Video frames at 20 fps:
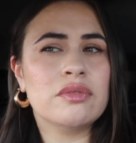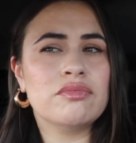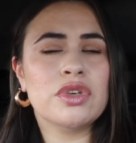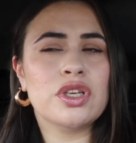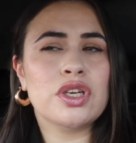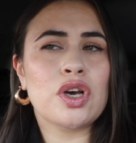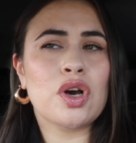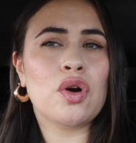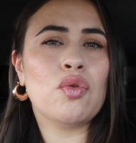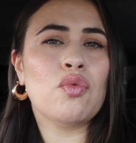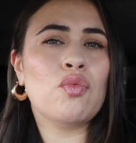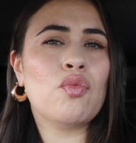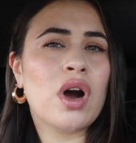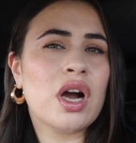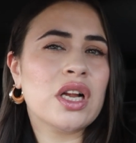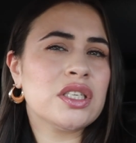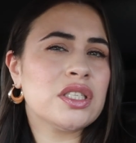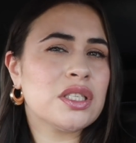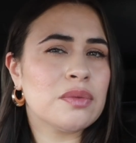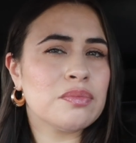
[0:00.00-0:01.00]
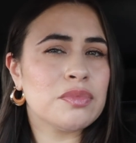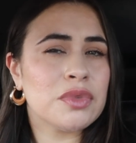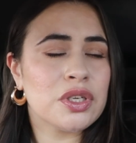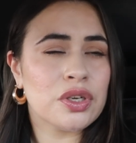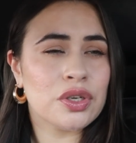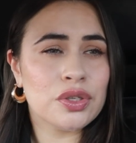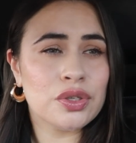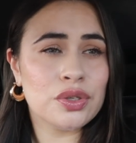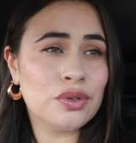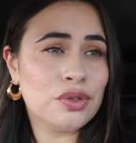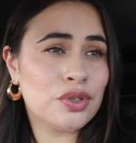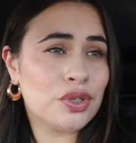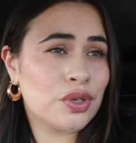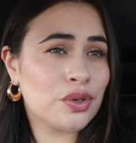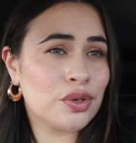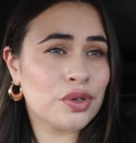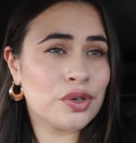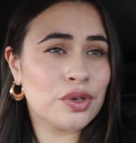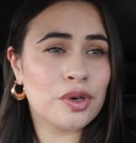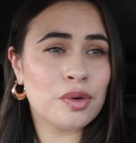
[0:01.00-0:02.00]
you know watch something on
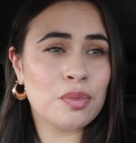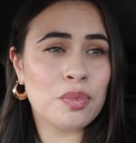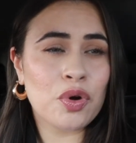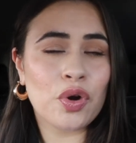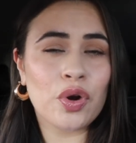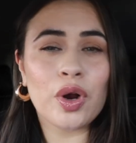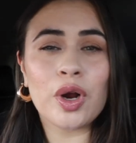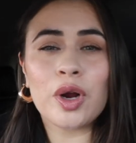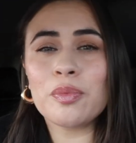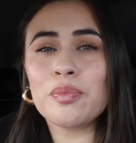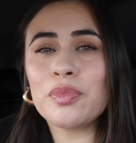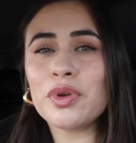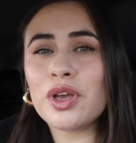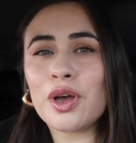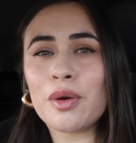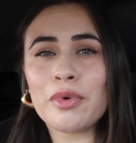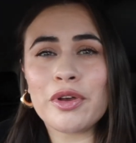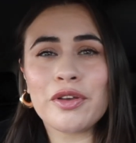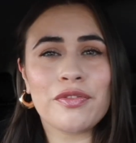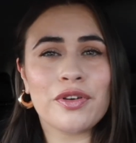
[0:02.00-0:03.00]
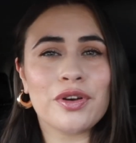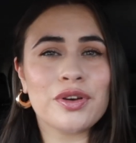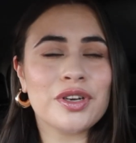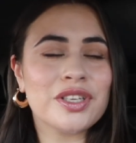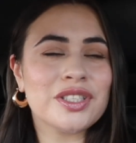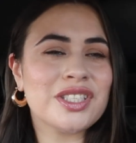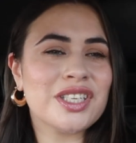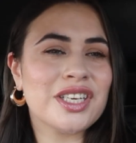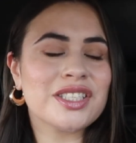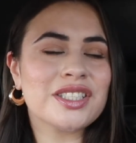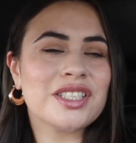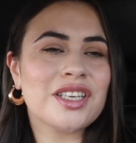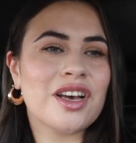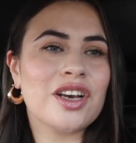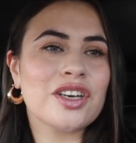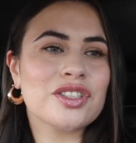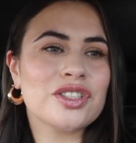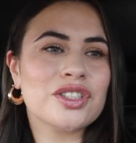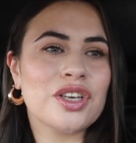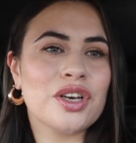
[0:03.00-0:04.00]
YouTube or be on my phone on
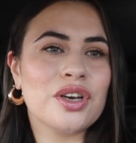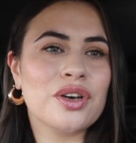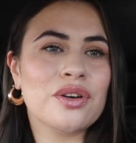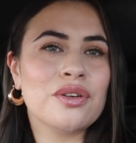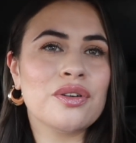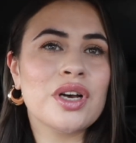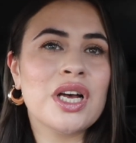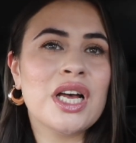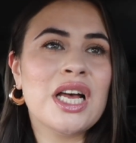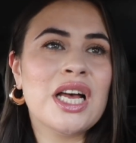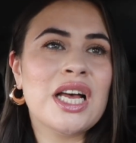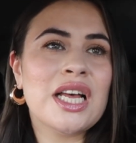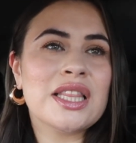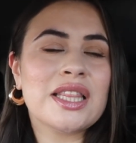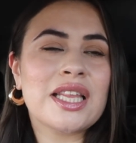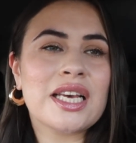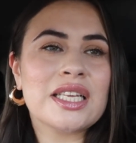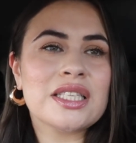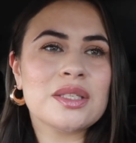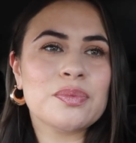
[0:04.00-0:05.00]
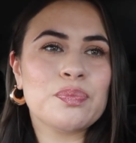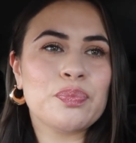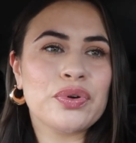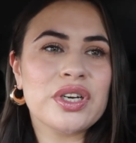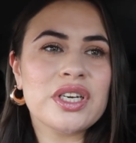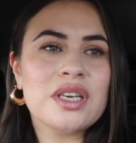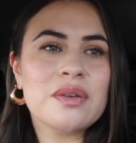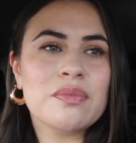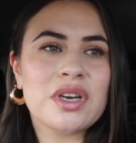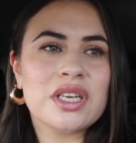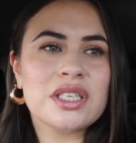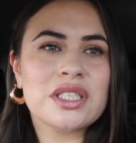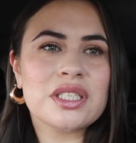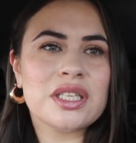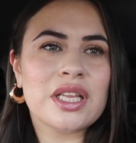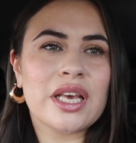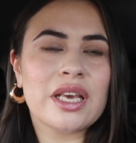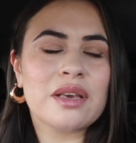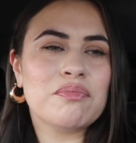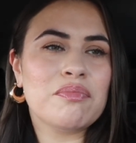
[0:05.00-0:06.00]
TikTok so that's pretty
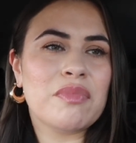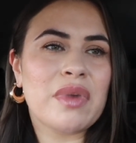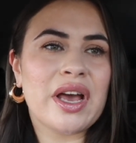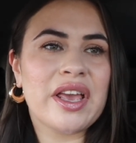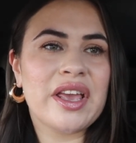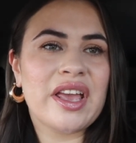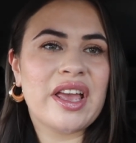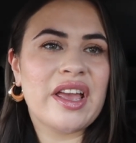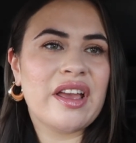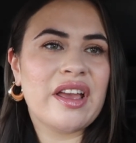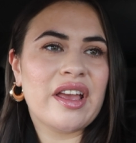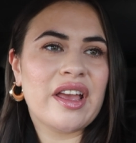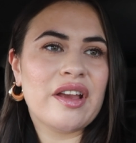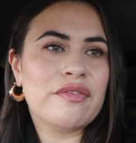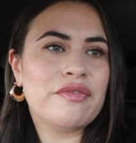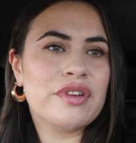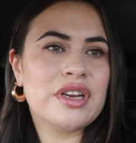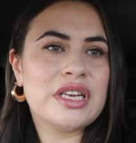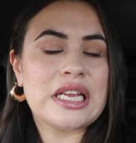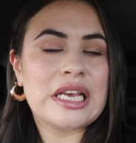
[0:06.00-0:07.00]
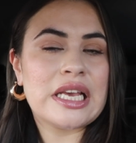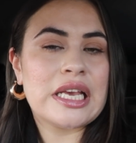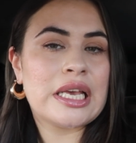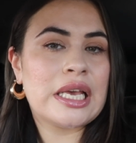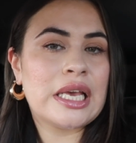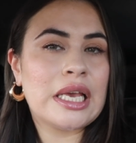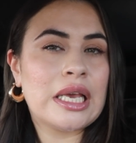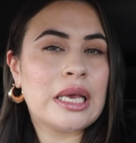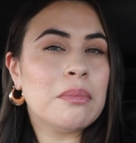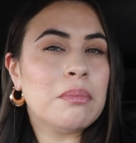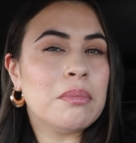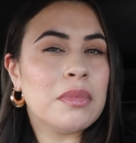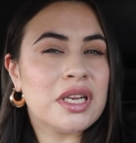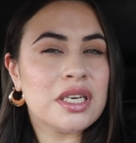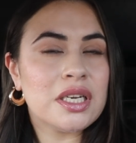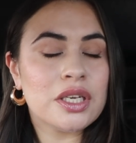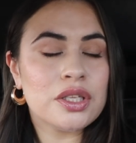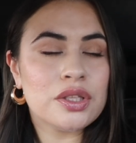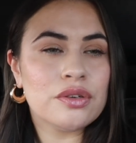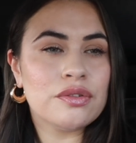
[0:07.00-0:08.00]
much like my everyday
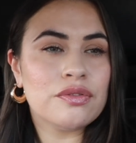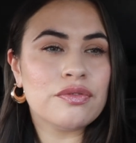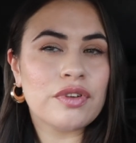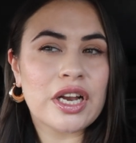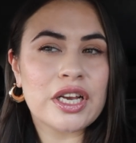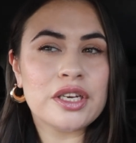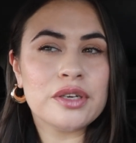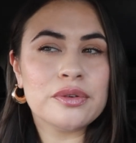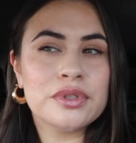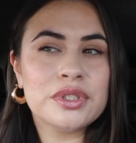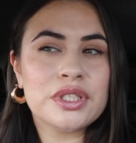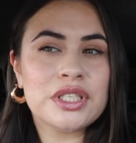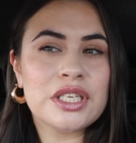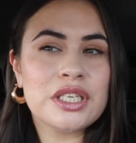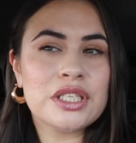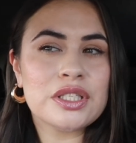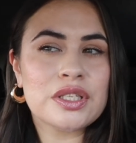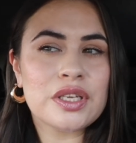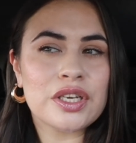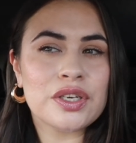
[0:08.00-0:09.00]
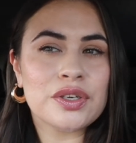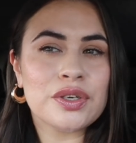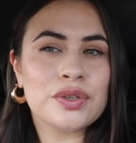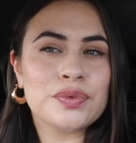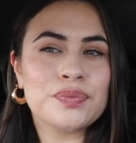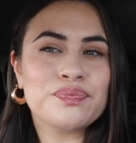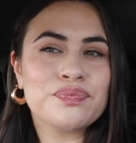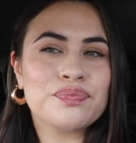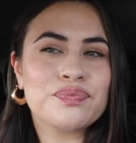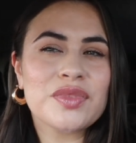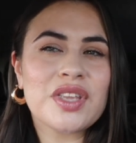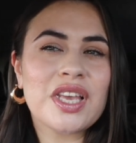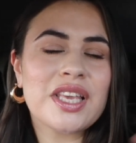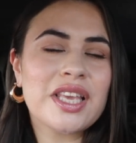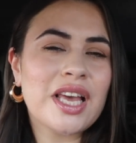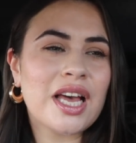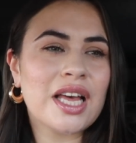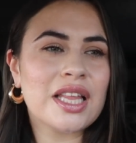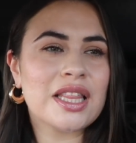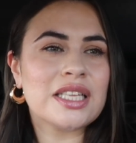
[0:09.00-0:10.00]
Monday through Friday routine so
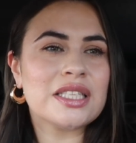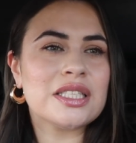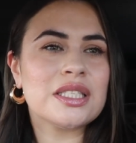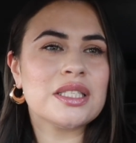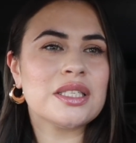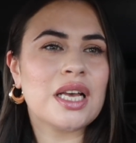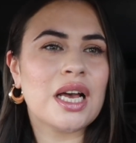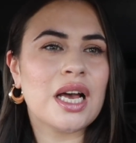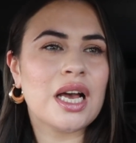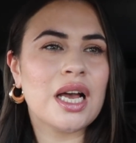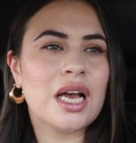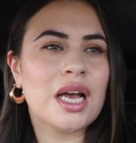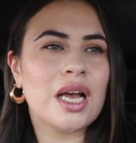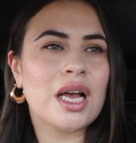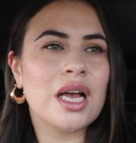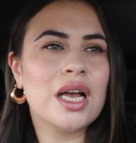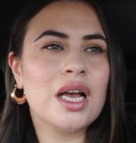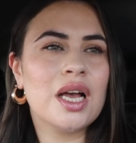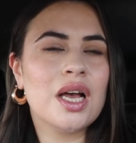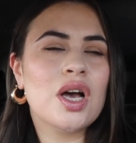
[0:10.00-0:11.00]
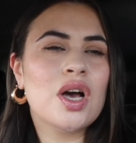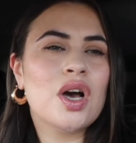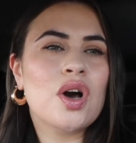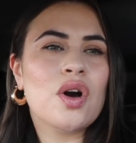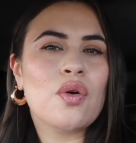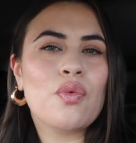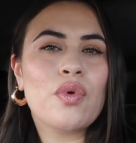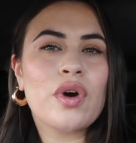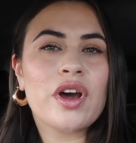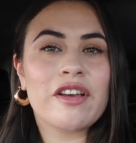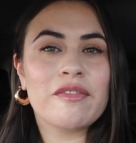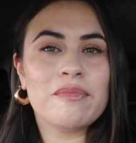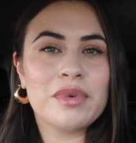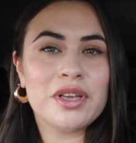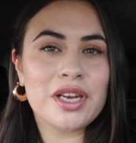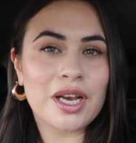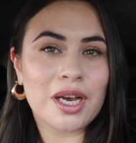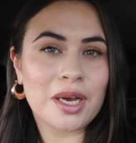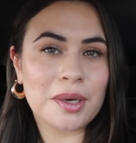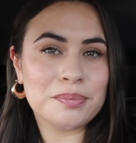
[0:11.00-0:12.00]
yeah that's uh what I've
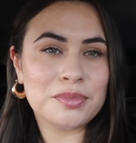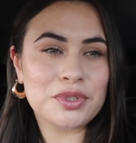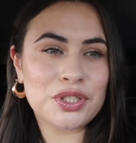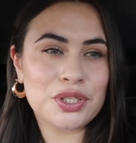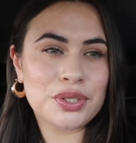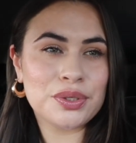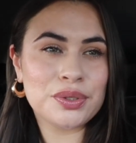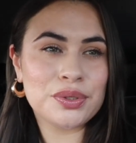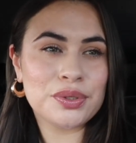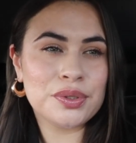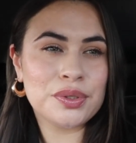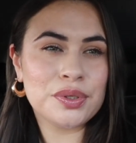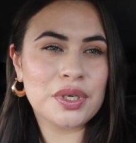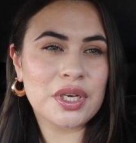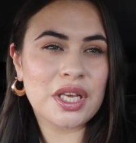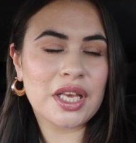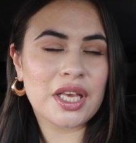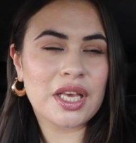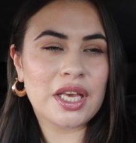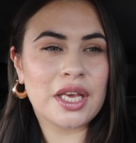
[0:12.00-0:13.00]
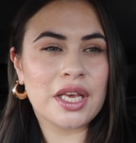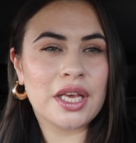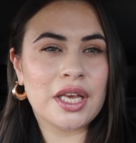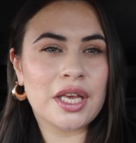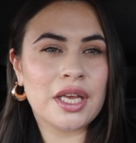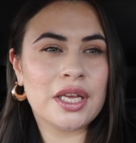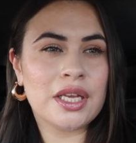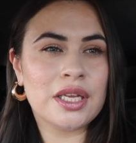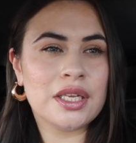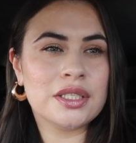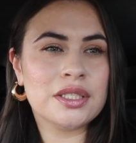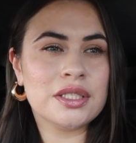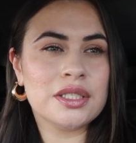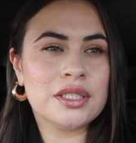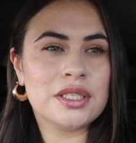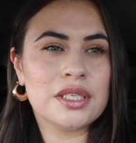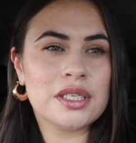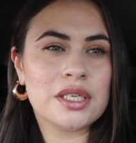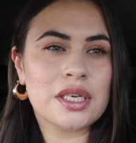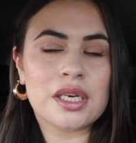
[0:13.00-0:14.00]
been up to
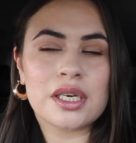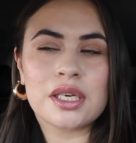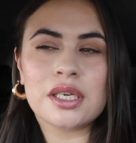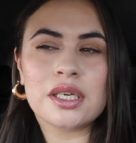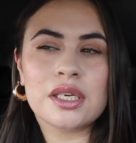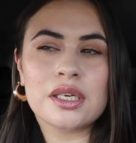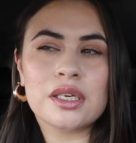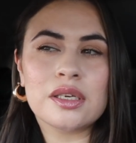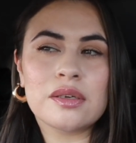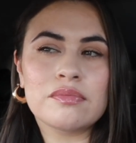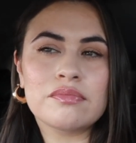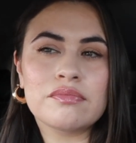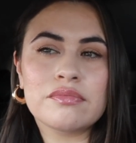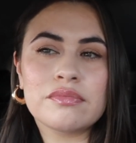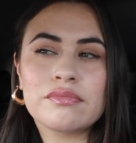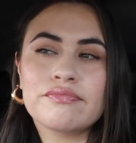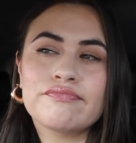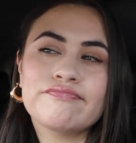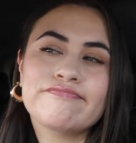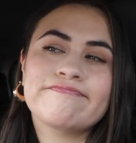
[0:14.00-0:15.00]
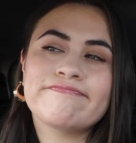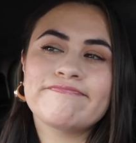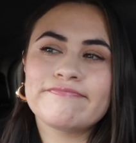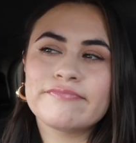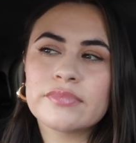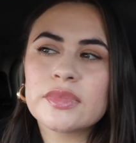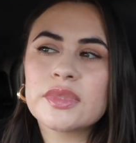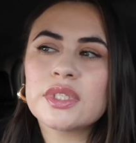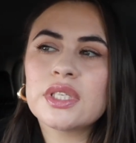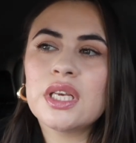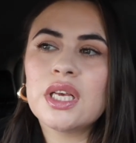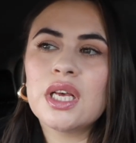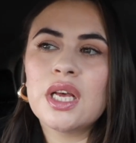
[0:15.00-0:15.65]
and um,